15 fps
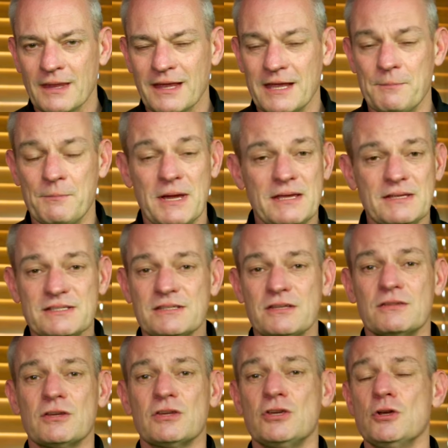It means that
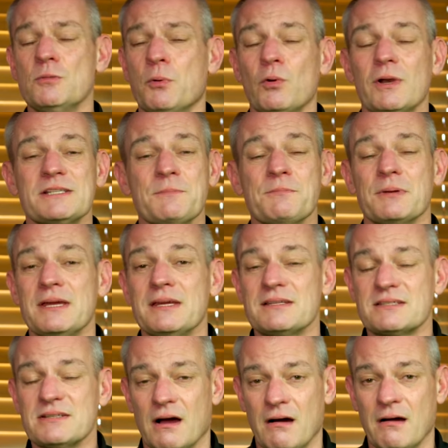the cue ball isn't being
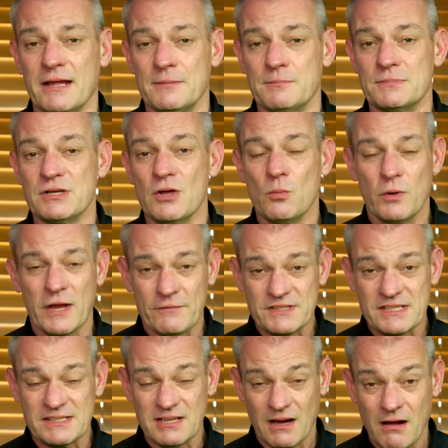timed. We have to
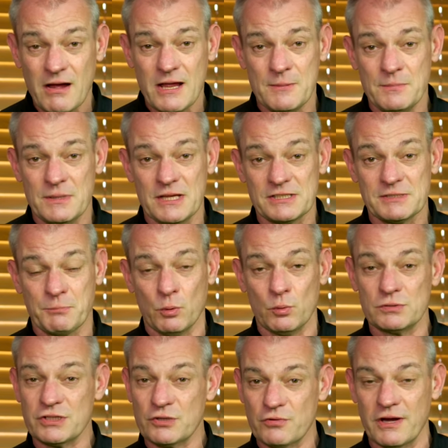time this ball
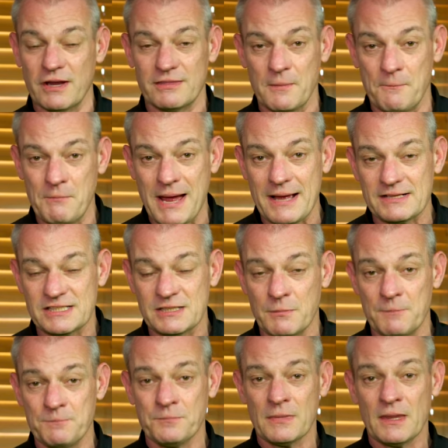to create the
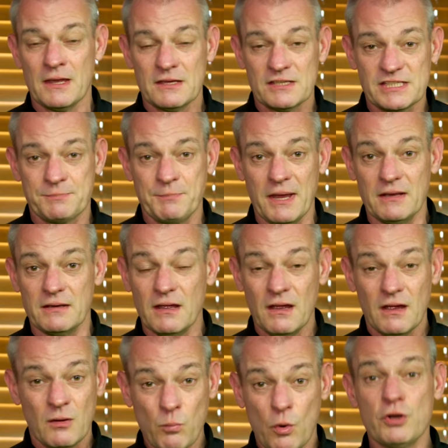maximum spin.
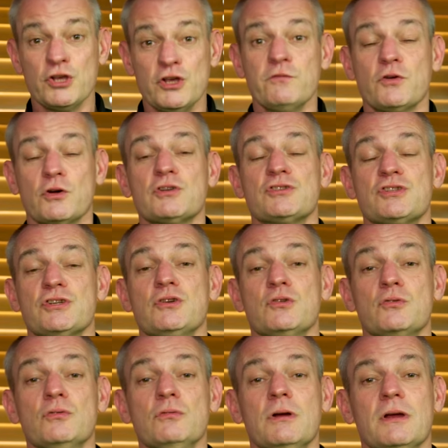And what you've got to
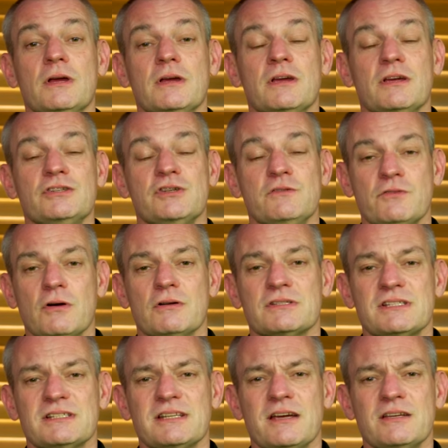do is you've got
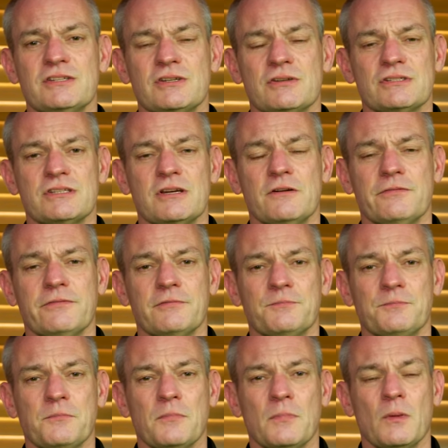to say to yourself,
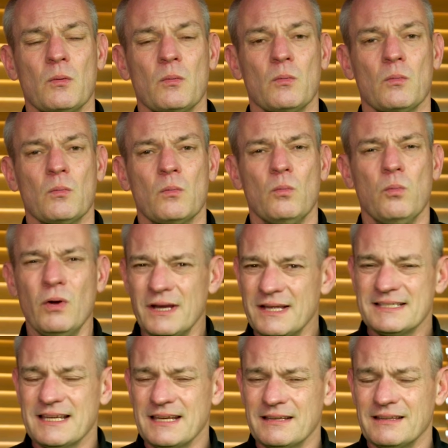what
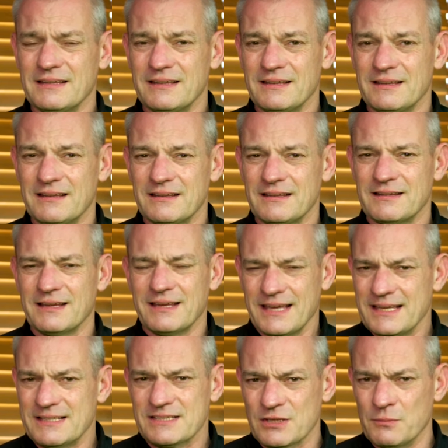is it that
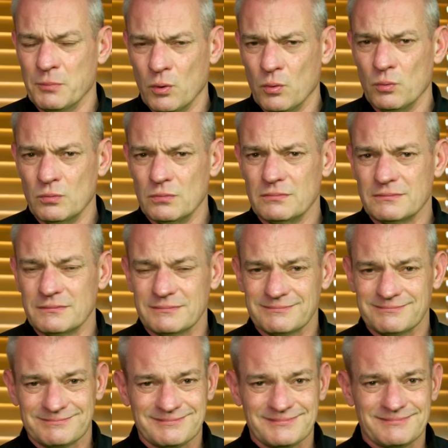hits the ball?
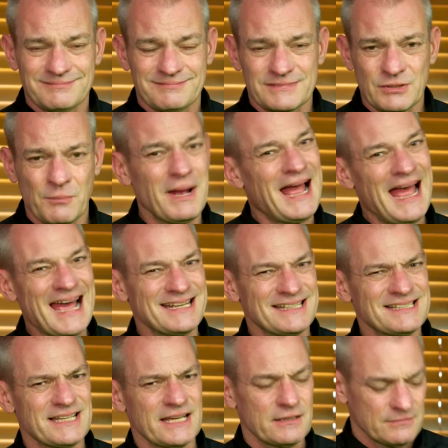It's not my hand,
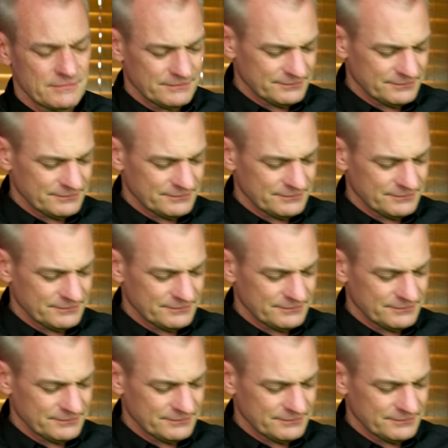is it?